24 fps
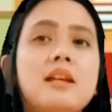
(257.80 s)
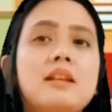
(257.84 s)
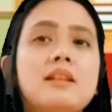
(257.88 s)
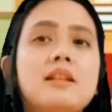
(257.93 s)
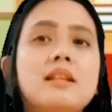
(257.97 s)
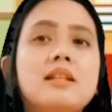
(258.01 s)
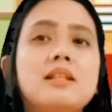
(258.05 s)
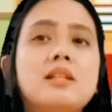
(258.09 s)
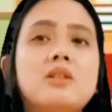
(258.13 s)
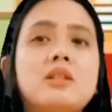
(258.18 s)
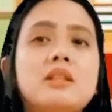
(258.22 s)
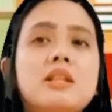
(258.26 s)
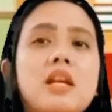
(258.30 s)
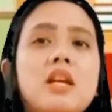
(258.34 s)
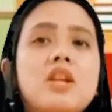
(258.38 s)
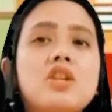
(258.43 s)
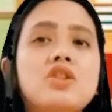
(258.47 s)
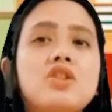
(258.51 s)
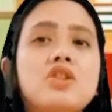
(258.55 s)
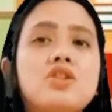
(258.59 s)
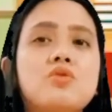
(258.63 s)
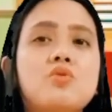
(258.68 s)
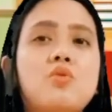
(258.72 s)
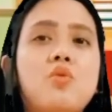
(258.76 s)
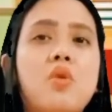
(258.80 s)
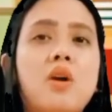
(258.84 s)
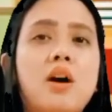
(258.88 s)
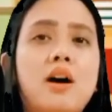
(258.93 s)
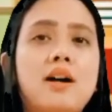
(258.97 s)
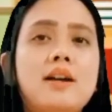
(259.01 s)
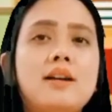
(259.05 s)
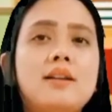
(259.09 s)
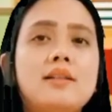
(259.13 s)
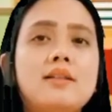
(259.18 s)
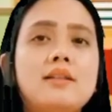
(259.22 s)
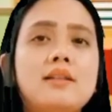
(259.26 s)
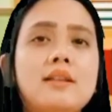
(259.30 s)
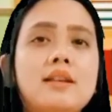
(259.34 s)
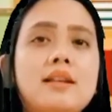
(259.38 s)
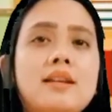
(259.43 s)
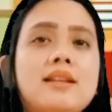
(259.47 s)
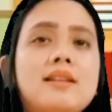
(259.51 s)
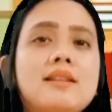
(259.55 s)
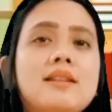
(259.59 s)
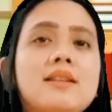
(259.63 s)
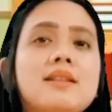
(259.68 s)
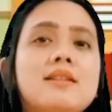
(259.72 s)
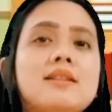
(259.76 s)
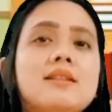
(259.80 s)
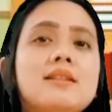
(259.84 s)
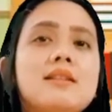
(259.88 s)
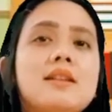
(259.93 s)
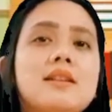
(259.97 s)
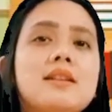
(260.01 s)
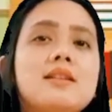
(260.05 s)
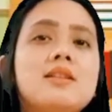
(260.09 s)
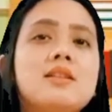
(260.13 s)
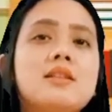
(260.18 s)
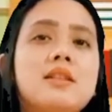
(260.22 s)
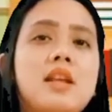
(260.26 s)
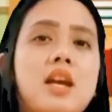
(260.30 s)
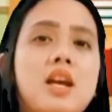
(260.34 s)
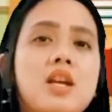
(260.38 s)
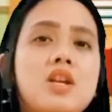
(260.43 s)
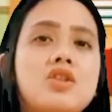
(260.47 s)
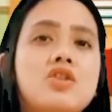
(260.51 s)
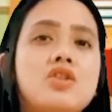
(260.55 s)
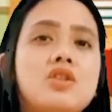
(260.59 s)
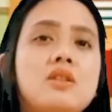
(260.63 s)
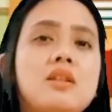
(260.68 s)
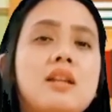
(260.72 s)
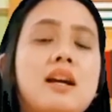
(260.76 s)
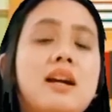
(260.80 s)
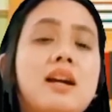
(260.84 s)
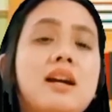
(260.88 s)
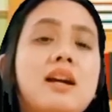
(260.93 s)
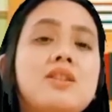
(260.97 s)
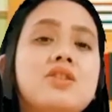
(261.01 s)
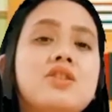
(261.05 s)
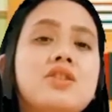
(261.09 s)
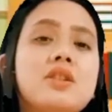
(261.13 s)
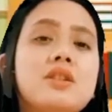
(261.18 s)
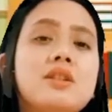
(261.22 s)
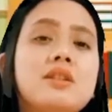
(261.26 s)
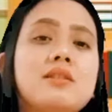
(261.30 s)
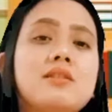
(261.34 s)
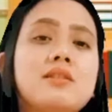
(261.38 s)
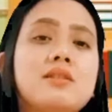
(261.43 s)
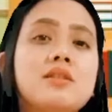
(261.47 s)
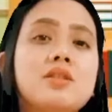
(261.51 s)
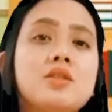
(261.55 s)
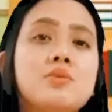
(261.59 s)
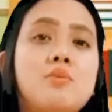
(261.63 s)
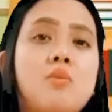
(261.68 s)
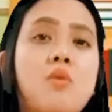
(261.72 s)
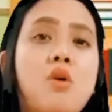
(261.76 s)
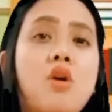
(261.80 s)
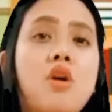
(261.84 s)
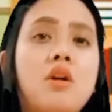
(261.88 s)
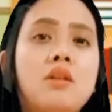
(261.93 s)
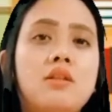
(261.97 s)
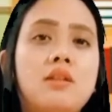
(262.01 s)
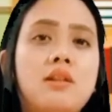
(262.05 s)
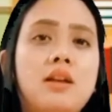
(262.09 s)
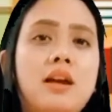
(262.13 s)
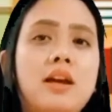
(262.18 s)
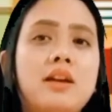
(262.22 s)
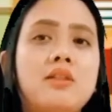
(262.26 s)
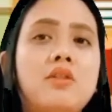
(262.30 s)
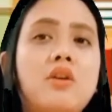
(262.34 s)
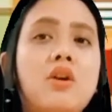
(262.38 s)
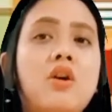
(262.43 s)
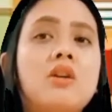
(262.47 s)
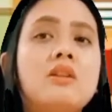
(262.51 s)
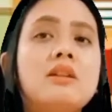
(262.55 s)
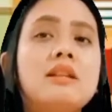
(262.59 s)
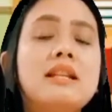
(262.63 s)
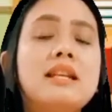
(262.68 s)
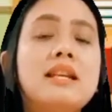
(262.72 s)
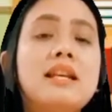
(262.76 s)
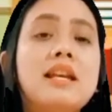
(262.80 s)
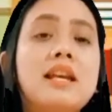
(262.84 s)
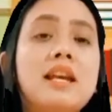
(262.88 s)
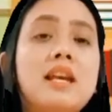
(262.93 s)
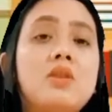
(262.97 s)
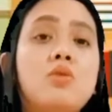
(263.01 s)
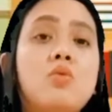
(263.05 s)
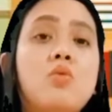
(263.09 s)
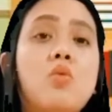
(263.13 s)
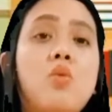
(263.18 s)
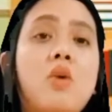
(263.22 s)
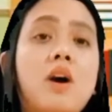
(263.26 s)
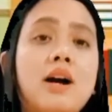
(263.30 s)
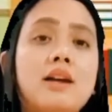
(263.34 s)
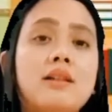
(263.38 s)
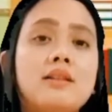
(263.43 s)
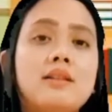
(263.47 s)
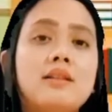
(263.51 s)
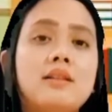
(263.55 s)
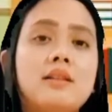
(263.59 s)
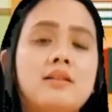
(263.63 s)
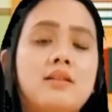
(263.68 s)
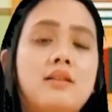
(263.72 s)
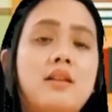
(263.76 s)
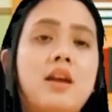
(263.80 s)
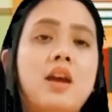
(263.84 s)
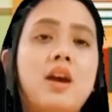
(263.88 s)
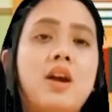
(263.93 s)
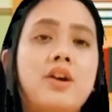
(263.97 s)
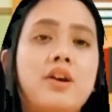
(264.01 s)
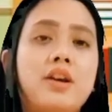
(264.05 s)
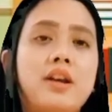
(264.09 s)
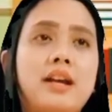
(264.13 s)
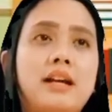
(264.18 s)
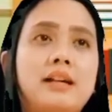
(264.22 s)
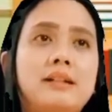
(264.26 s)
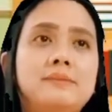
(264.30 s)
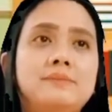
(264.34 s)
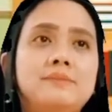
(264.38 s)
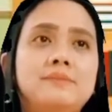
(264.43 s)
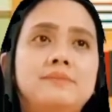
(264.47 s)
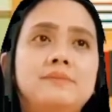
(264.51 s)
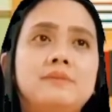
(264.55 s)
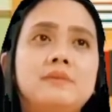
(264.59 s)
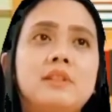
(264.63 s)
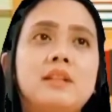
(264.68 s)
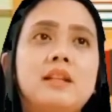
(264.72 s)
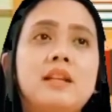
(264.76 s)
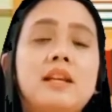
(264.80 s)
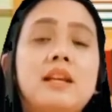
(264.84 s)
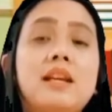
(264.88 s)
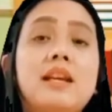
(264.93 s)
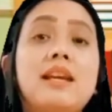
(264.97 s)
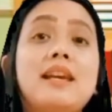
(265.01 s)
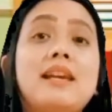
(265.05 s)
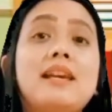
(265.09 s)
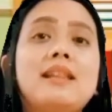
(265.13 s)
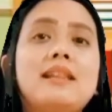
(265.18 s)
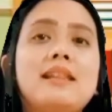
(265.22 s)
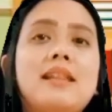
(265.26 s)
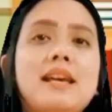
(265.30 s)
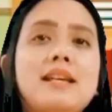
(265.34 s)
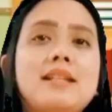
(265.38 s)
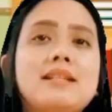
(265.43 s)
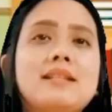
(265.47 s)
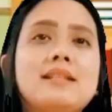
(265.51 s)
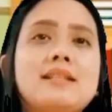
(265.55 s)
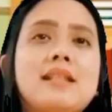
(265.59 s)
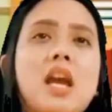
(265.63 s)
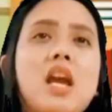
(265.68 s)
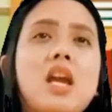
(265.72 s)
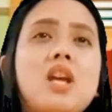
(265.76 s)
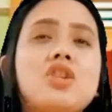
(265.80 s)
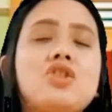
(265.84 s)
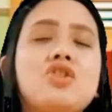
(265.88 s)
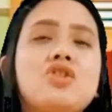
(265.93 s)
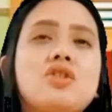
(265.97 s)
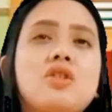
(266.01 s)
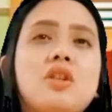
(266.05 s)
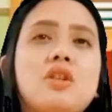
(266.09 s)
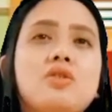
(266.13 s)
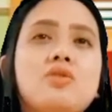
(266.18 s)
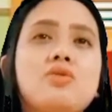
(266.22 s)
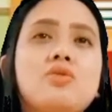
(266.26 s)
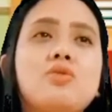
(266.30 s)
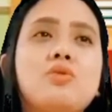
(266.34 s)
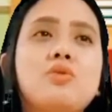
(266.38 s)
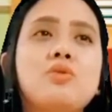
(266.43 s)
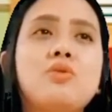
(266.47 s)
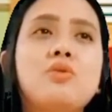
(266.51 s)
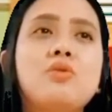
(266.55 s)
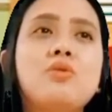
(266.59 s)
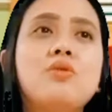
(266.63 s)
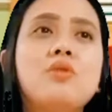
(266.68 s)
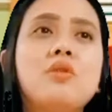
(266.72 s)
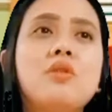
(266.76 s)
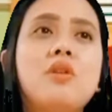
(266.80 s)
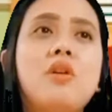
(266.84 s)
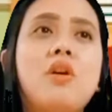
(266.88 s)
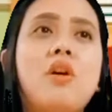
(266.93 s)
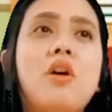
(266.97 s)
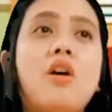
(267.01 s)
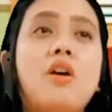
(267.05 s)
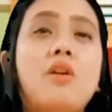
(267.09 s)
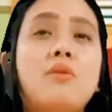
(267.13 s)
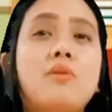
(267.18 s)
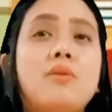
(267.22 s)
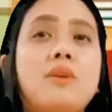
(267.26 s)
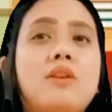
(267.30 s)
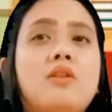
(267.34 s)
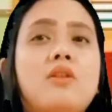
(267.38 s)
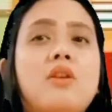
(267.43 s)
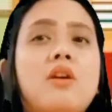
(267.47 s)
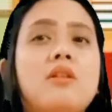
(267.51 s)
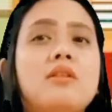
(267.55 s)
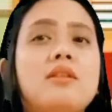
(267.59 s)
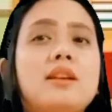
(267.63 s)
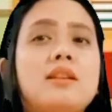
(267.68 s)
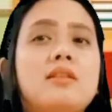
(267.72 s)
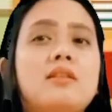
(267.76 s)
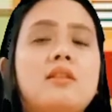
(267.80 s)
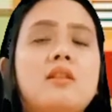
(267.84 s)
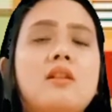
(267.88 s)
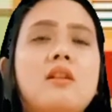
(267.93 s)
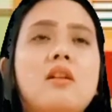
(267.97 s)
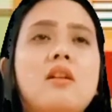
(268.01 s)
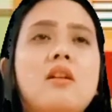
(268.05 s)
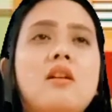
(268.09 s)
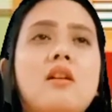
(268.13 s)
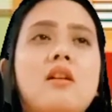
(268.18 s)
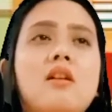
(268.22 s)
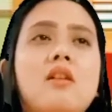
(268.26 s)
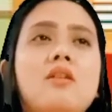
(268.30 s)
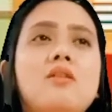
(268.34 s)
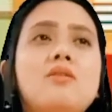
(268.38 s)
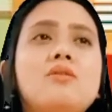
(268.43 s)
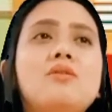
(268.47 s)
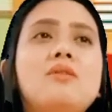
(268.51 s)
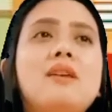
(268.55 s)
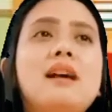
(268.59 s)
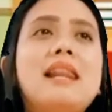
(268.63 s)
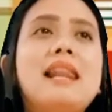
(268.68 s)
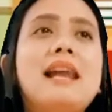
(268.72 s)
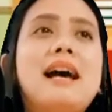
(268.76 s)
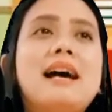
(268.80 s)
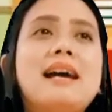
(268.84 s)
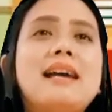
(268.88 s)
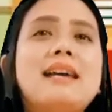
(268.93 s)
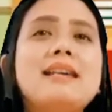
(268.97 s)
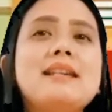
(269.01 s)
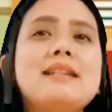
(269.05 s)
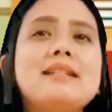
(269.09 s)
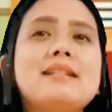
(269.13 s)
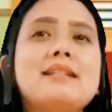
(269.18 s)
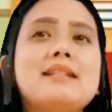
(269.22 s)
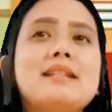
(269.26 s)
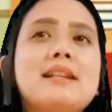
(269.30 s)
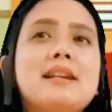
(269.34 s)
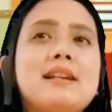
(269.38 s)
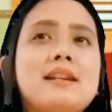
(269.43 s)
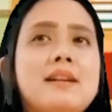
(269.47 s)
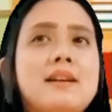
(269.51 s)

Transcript: The stage 1, in this stage, the cancer is small and only in one area. In the stage 2, or we call it localized,